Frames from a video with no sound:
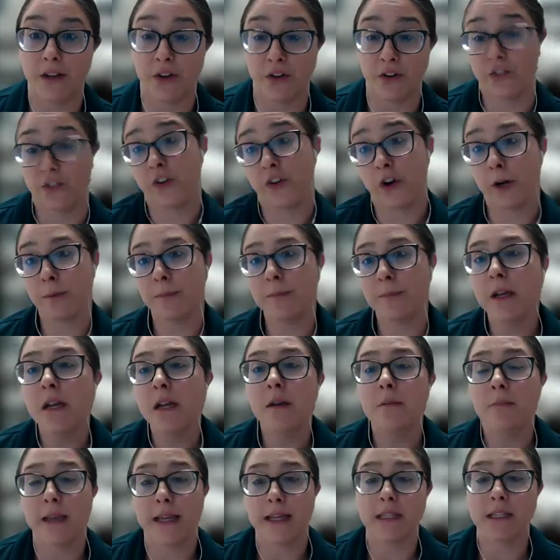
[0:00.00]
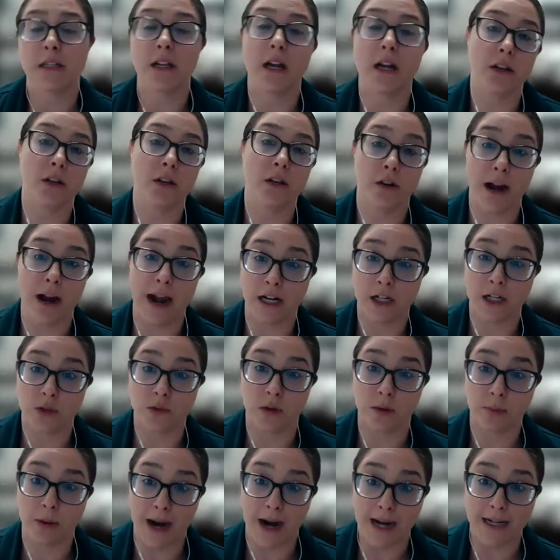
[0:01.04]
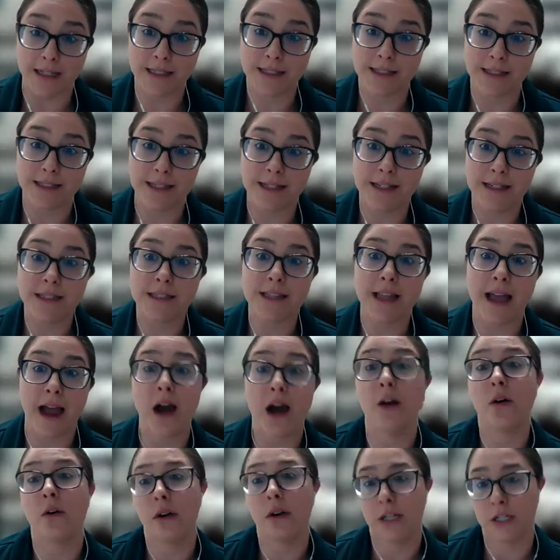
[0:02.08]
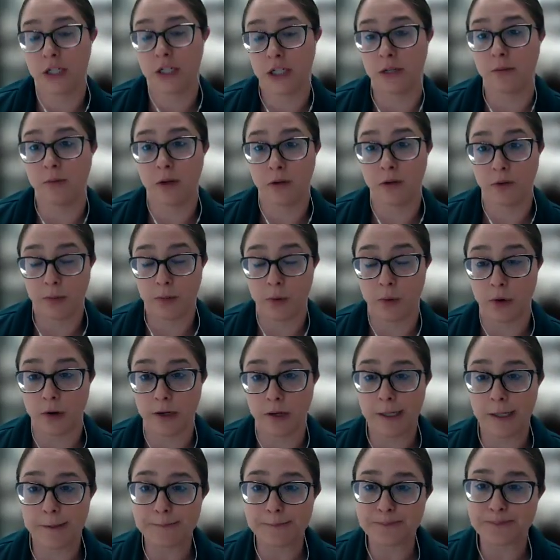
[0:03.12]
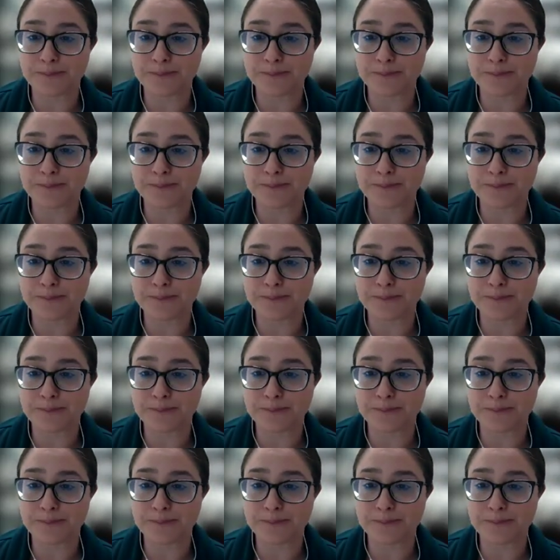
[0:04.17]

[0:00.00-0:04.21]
confirm based on your actual practices, how it should be reported.